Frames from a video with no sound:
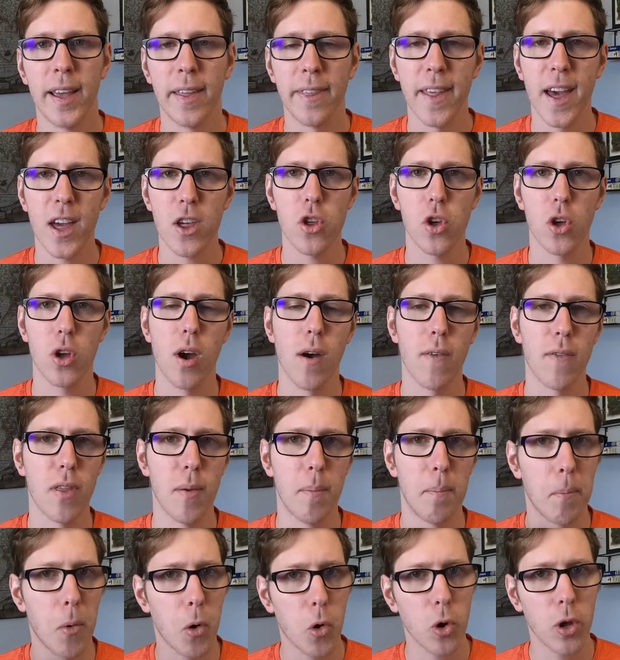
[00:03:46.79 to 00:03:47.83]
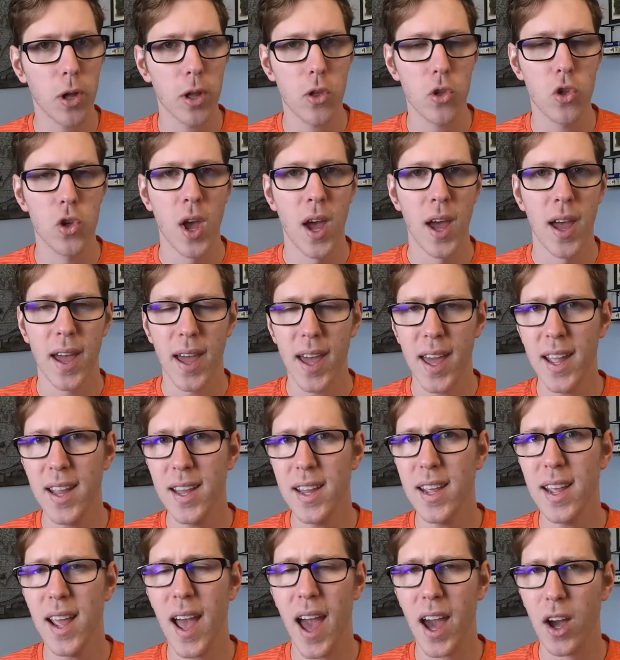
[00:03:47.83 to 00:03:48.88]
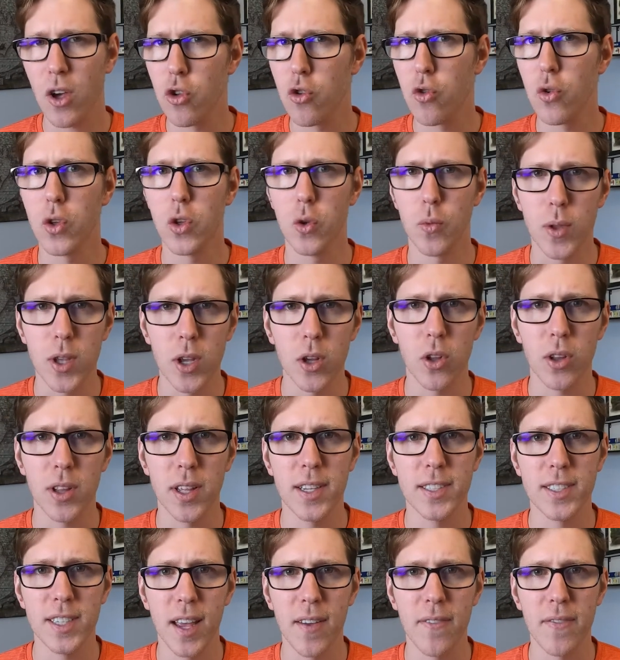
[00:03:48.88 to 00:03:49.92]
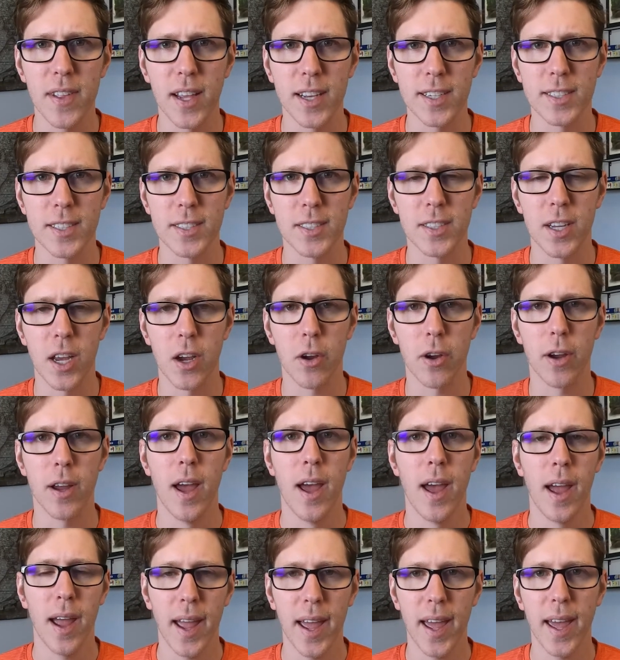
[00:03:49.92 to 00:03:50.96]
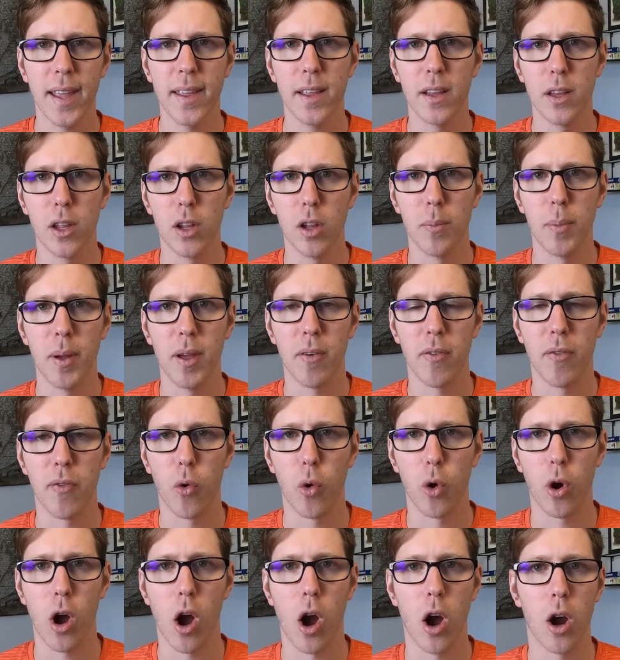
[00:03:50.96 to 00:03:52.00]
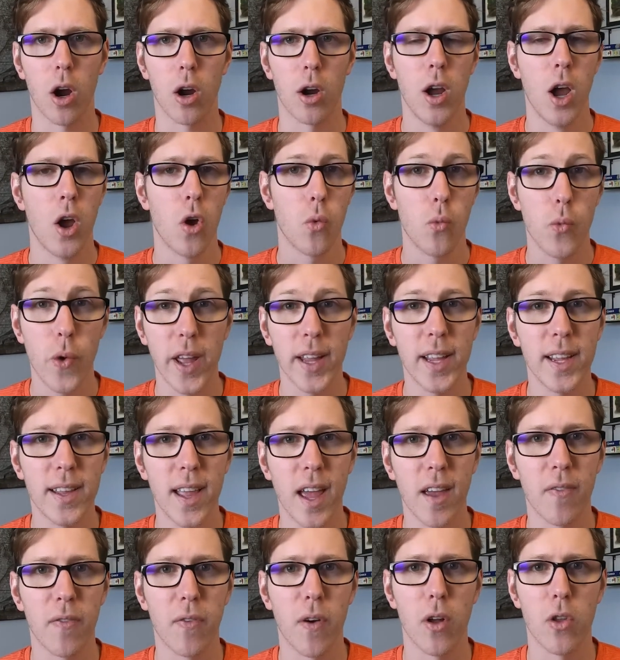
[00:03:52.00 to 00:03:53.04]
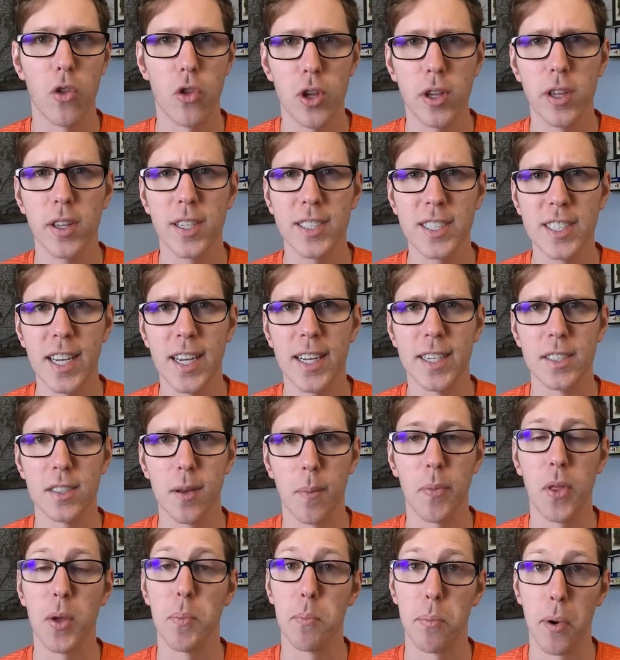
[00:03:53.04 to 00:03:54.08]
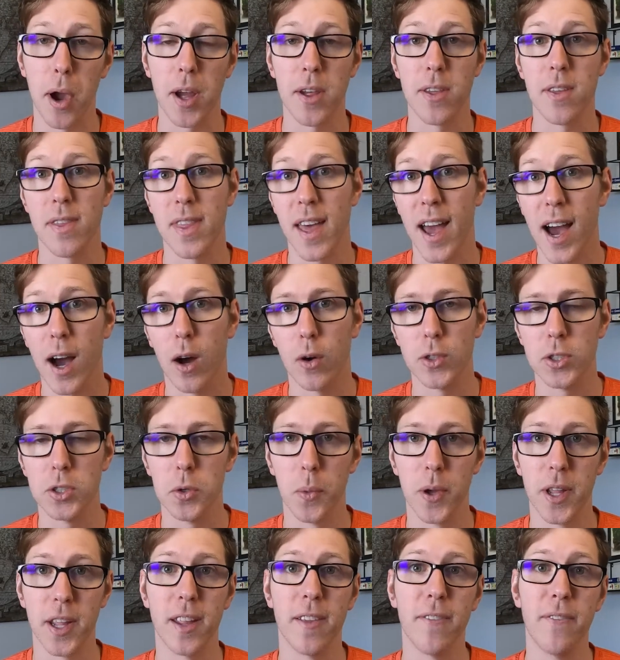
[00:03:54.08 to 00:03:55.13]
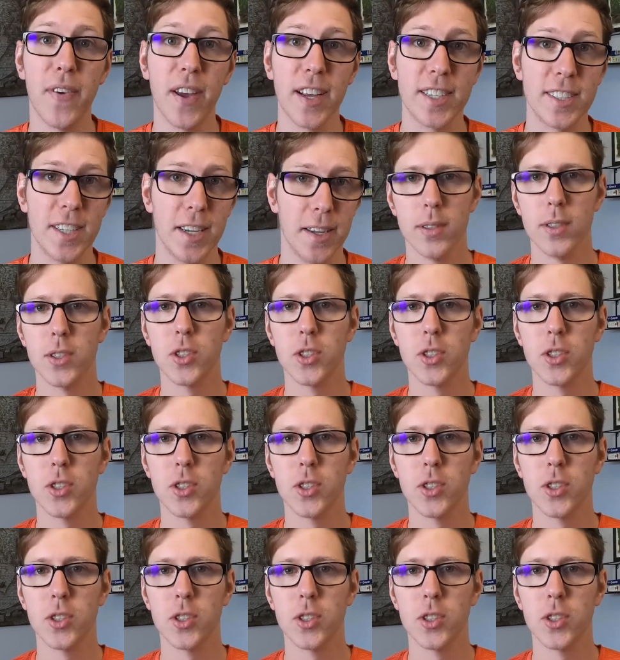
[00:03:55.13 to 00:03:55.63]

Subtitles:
And that should cover the mortgage, any extra utilities if necessary, and a little bit for our rainy day fund just in case something breaks in the house and we need to fix it.